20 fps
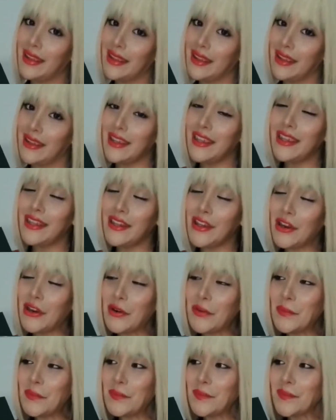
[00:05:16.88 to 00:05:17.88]
you
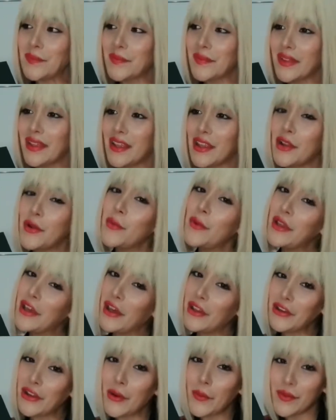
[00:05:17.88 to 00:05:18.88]
know, we
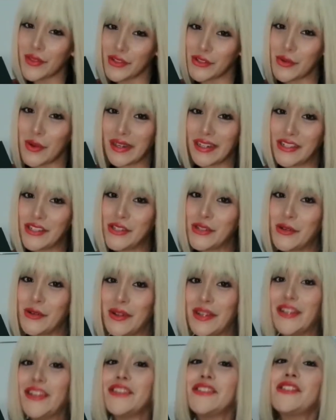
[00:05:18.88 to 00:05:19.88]
all know what the 22
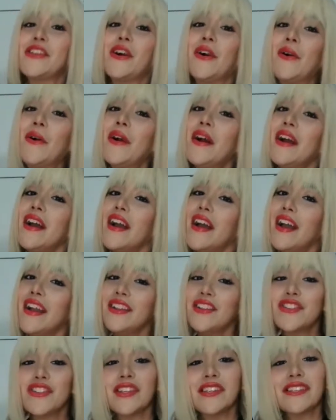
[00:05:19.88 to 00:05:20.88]
is. So
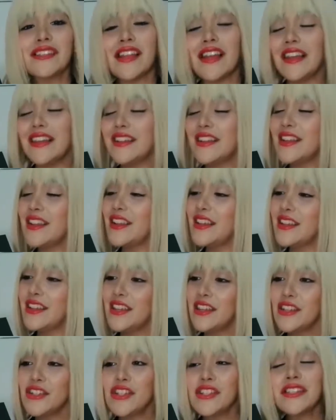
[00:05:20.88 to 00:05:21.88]
just
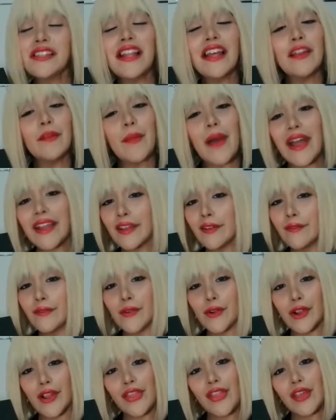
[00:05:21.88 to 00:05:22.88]
a lot of back and
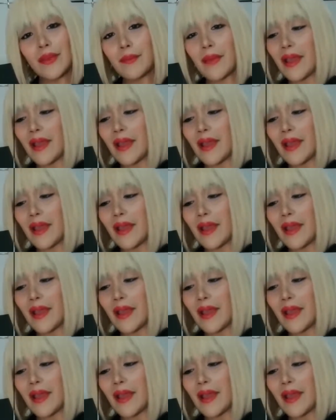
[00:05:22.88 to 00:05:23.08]
forth in my